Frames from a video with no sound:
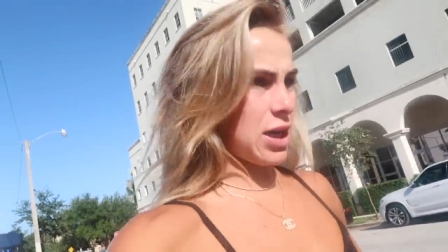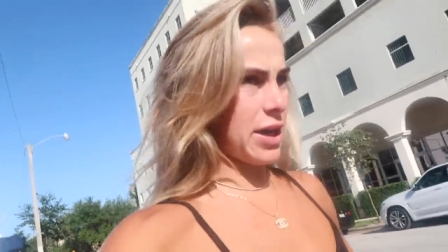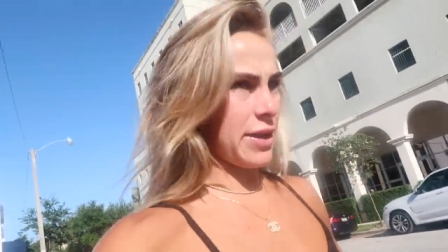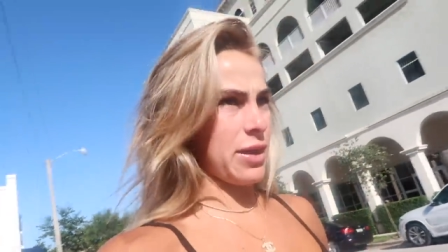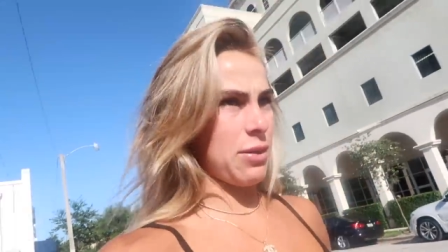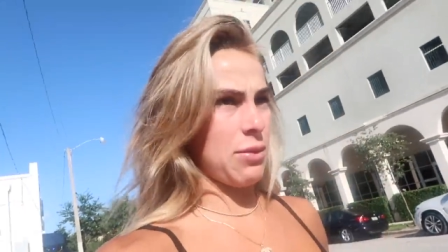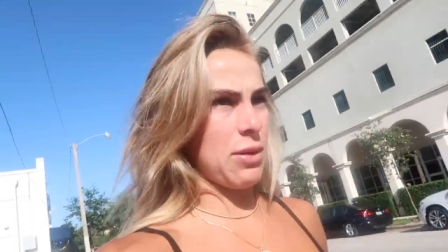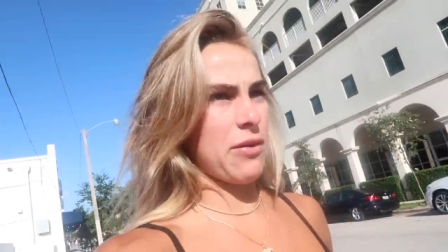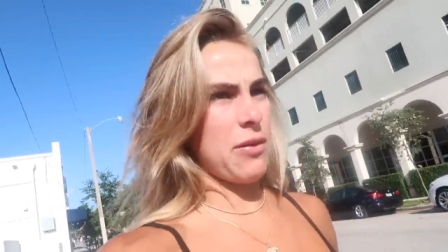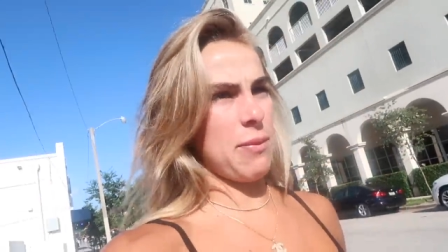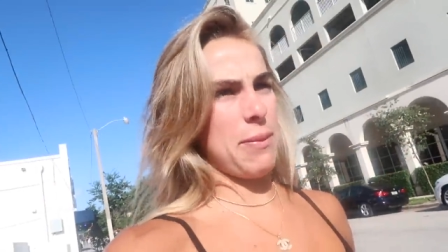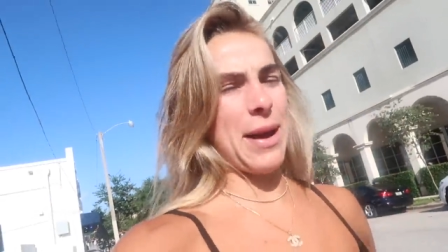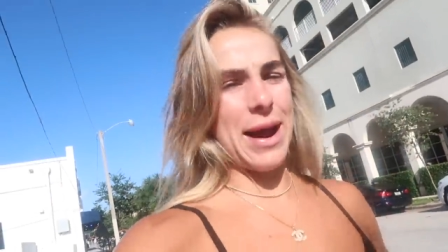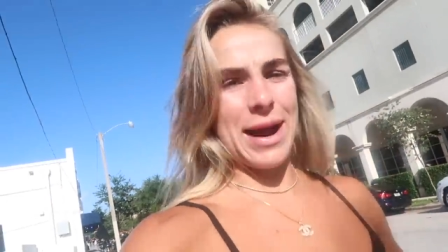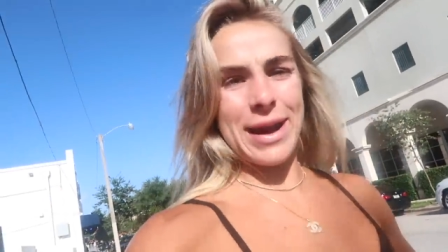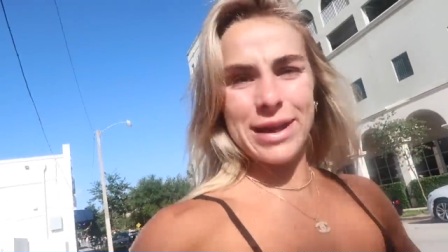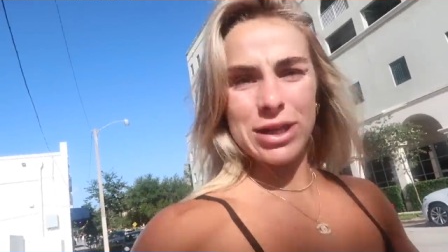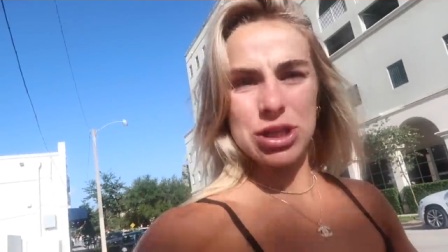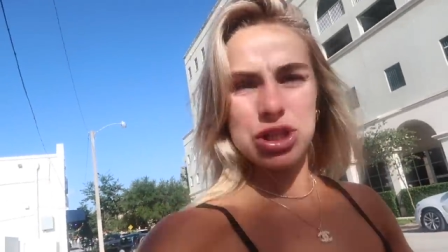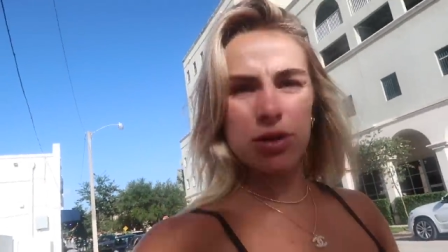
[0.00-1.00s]
I think we have a
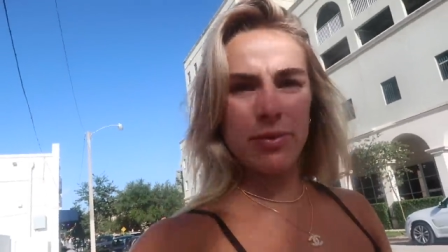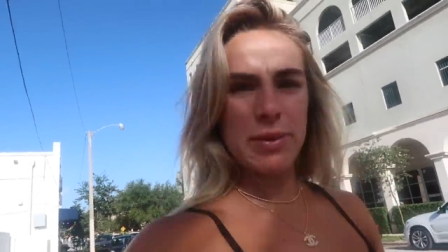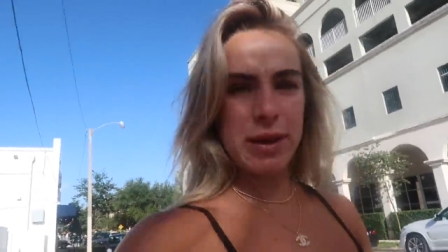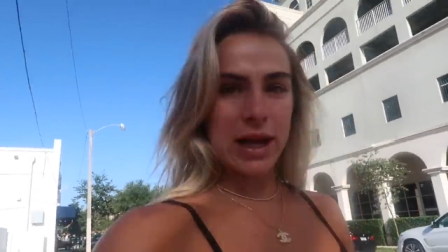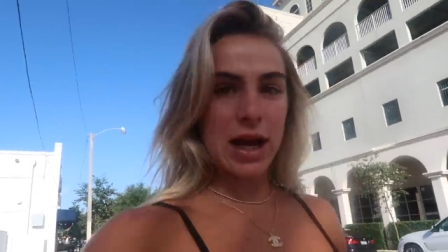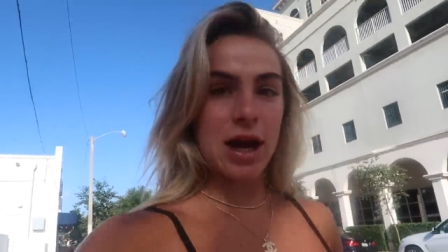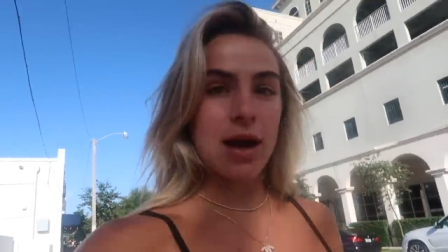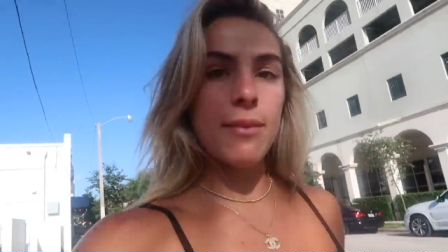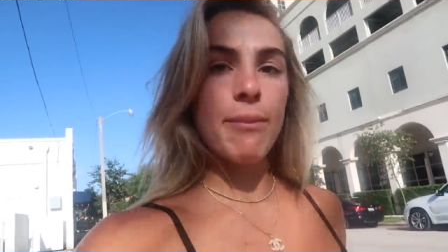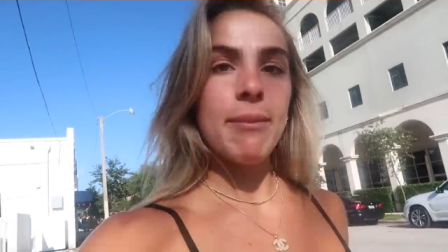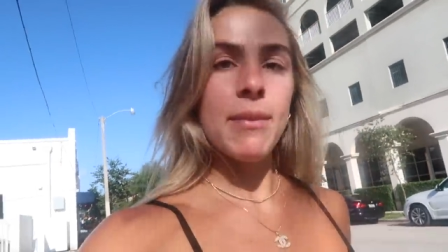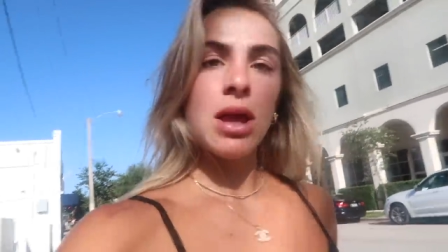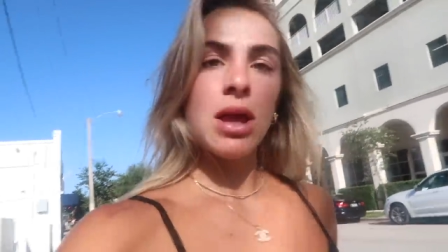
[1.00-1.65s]
package to pick up,